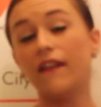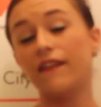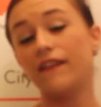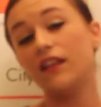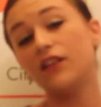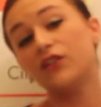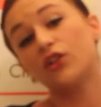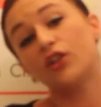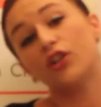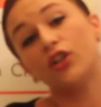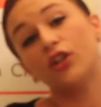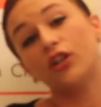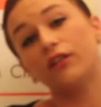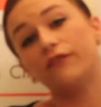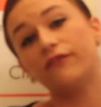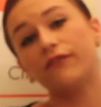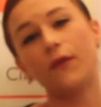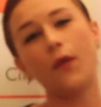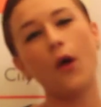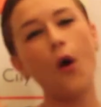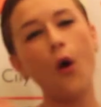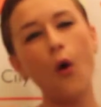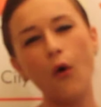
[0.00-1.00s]
These are good
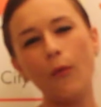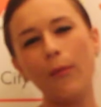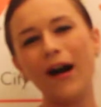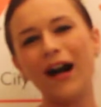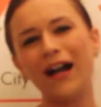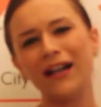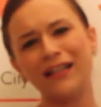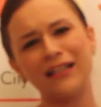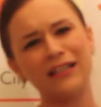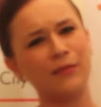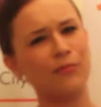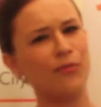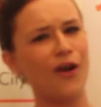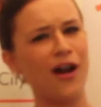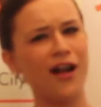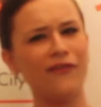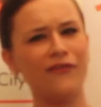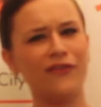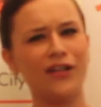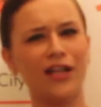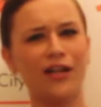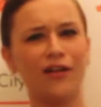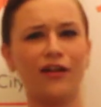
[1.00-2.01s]
for the whole body in the
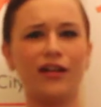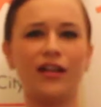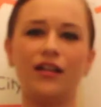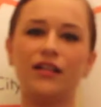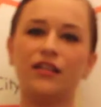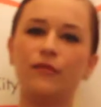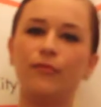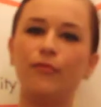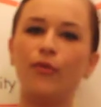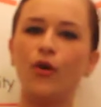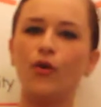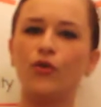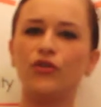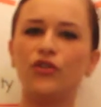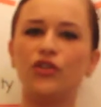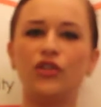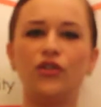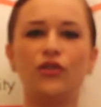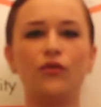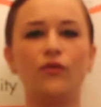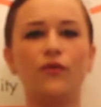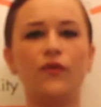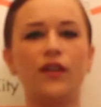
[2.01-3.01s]
private area as opposed
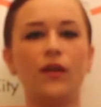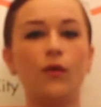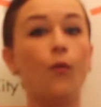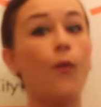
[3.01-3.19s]
to the